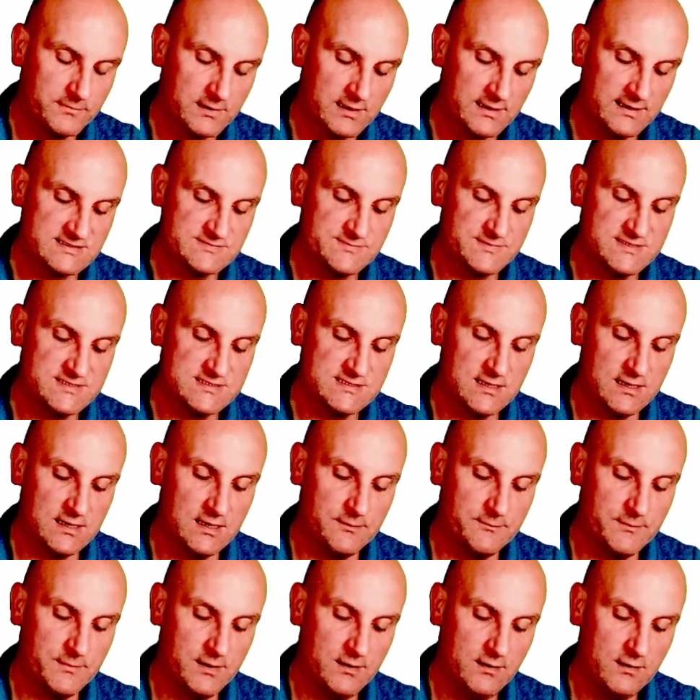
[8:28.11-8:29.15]
because that's my start
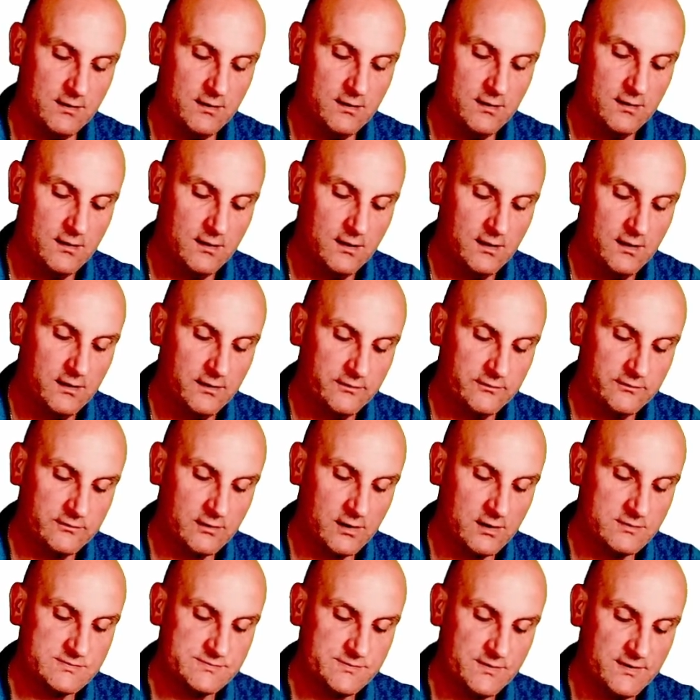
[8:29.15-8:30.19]
number,
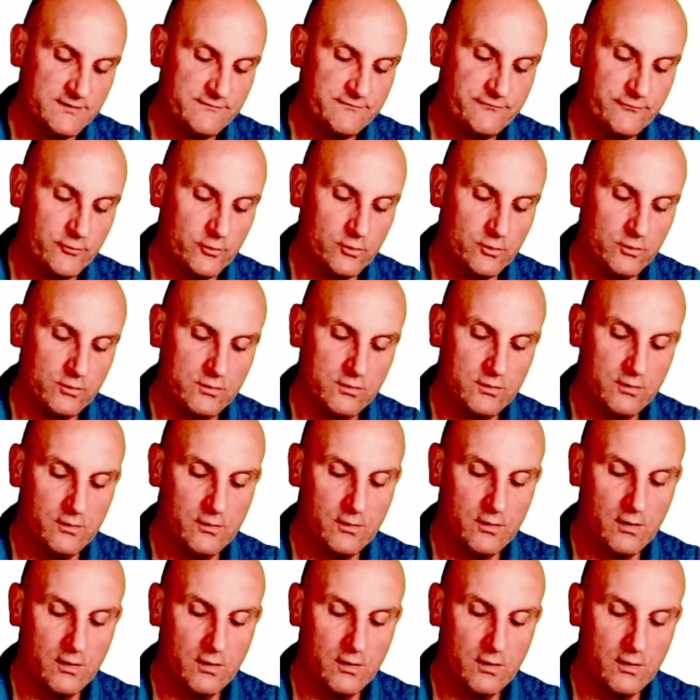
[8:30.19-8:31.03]
times by 4,